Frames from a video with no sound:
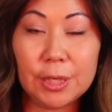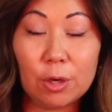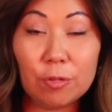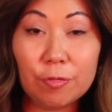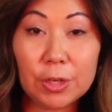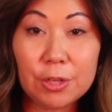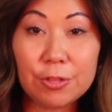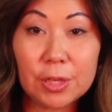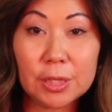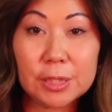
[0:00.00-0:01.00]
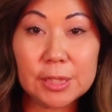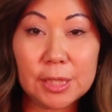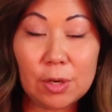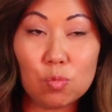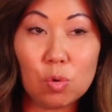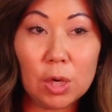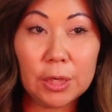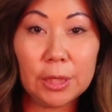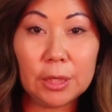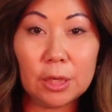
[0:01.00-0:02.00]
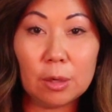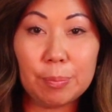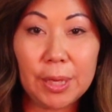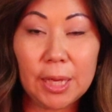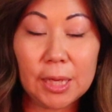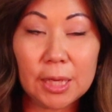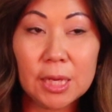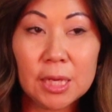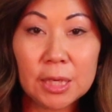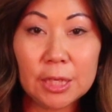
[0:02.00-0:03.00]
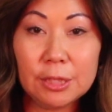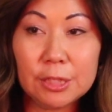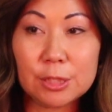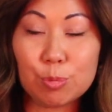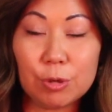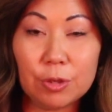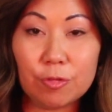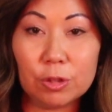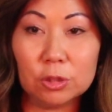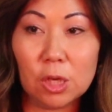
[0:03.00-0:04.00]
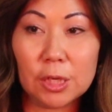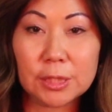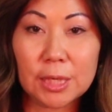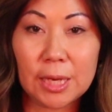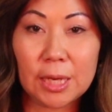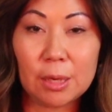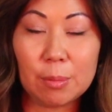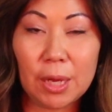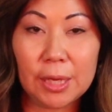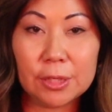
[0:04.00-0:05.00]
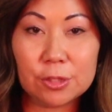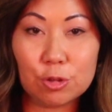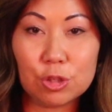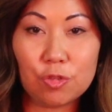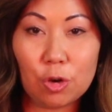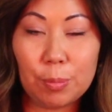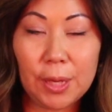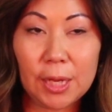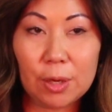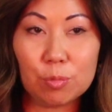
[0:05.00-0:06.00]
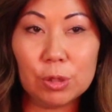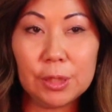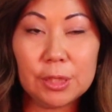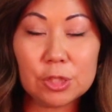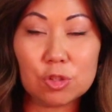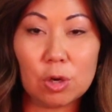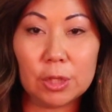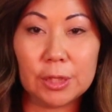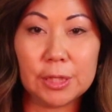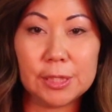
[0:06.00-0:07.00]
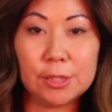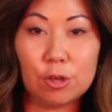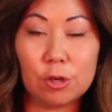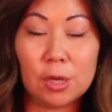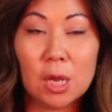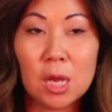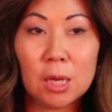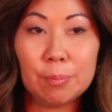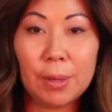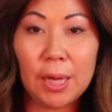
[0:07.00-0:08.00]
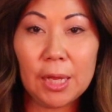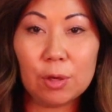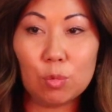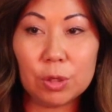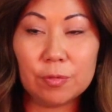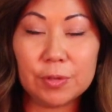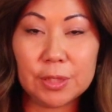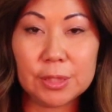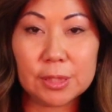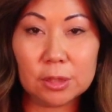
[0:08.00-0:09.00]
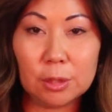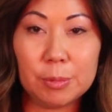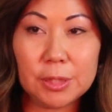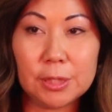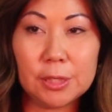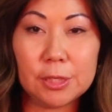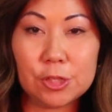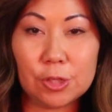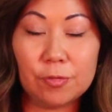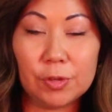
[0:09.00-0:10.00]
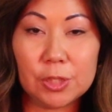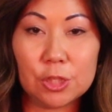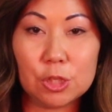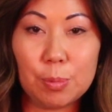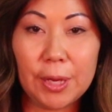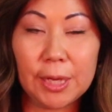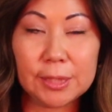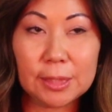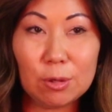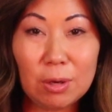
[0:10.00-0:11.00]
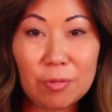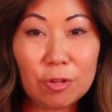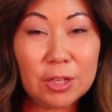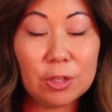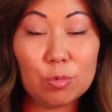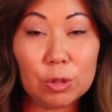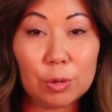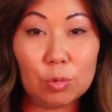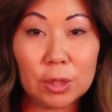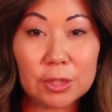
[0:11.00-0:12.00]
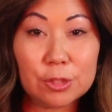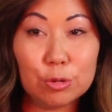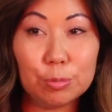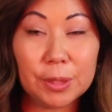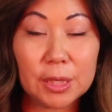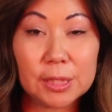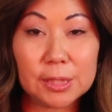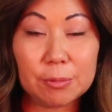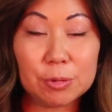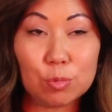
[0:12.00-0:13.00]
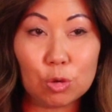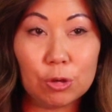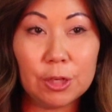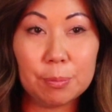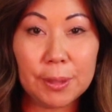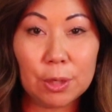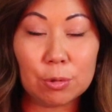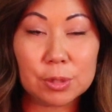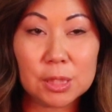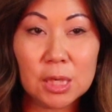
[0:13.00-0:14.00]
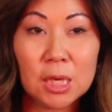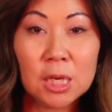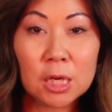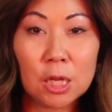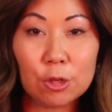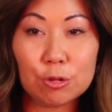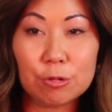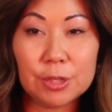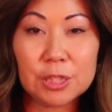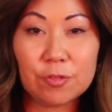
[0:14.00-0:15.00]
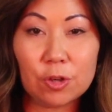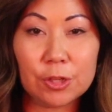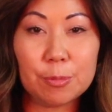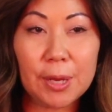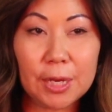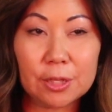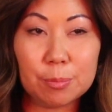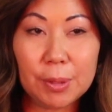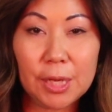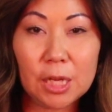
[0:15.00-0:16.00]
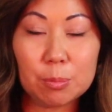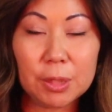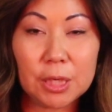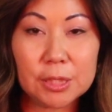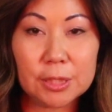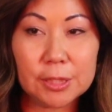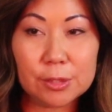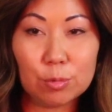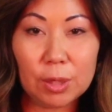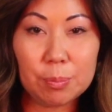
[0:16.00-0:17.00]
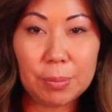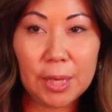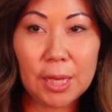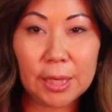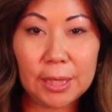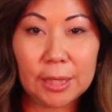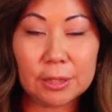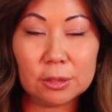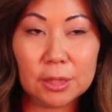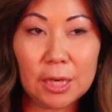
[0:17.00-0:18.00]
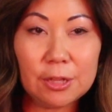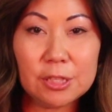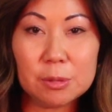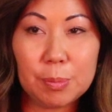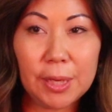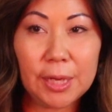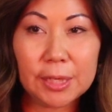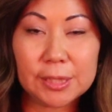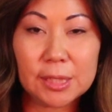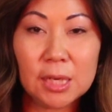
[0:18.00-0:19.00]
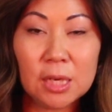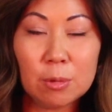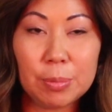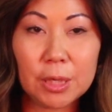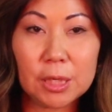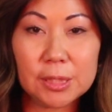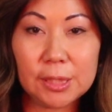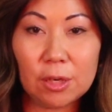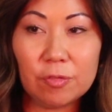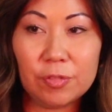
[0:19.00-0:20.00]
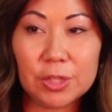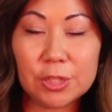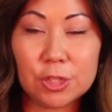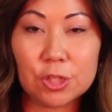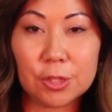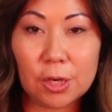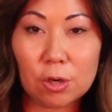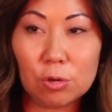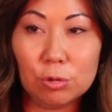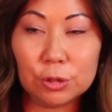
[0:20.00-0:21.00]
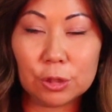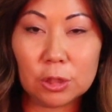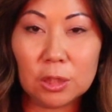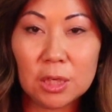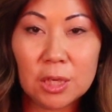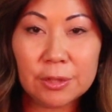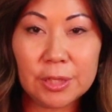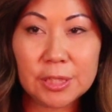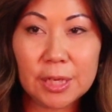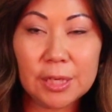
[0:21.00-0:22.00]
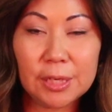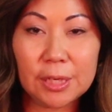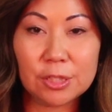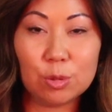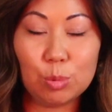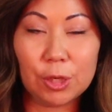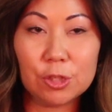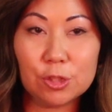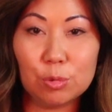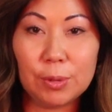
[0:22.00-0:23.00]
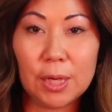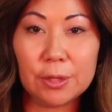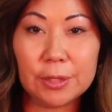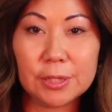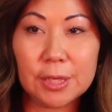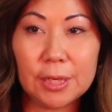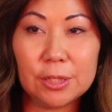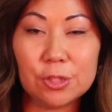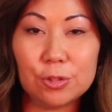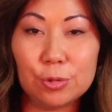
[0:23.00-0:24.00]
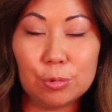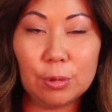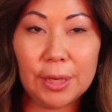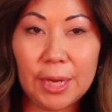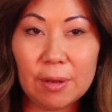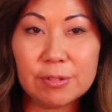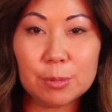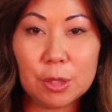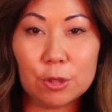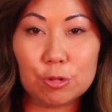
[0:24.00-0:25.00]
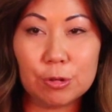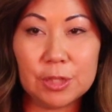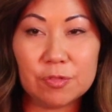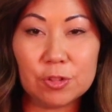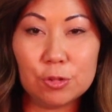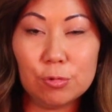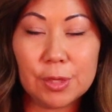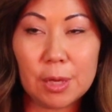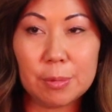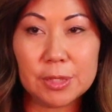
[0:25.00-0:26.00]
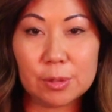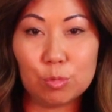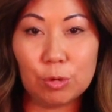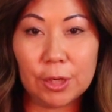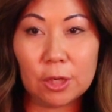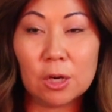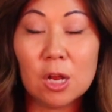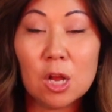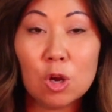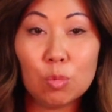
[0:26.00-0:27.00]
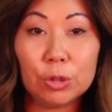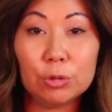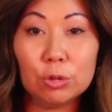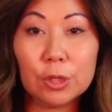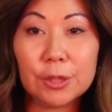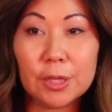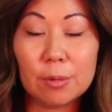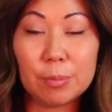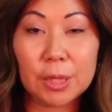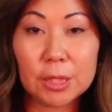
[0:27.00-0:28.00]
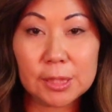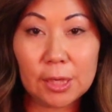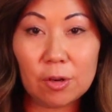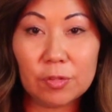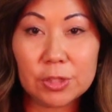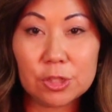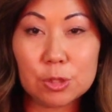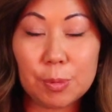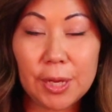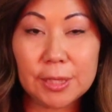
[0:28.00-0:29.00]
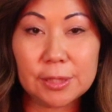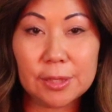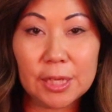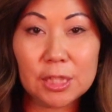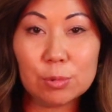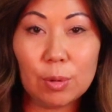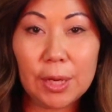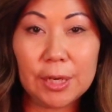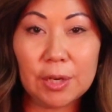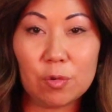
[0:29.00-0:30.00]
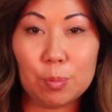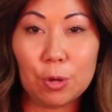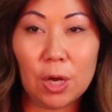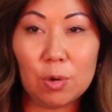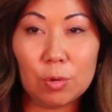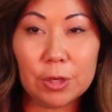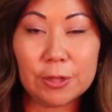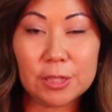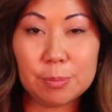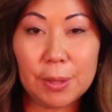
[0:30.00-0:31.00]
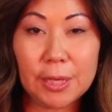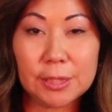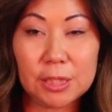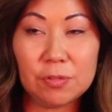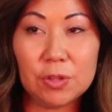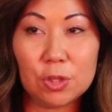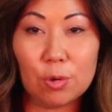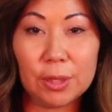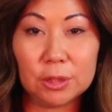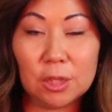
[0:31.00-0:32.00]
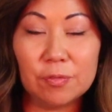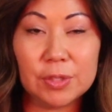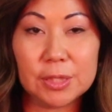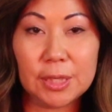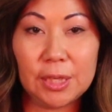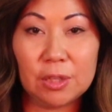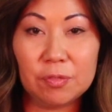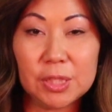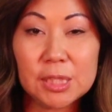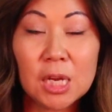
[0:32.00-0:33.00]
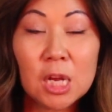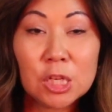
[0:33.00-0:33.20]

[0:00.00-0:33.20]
Now, funny thing is that I wanted a bag in this print for a long time. I had searched for a bag. I really strongly considered buying one of these limited edition vintage bags. However, I didn't really want to because I was worried about color transfer on the back of the bag because it is a white bag, and a lot of these bags, because they are vintage and they are older, they tend not to wear so well, and they tend to have some color transfer to them and some wear when you look at them because they are vintage bags, and that's why I never bought one of these bags even though I love this canvas.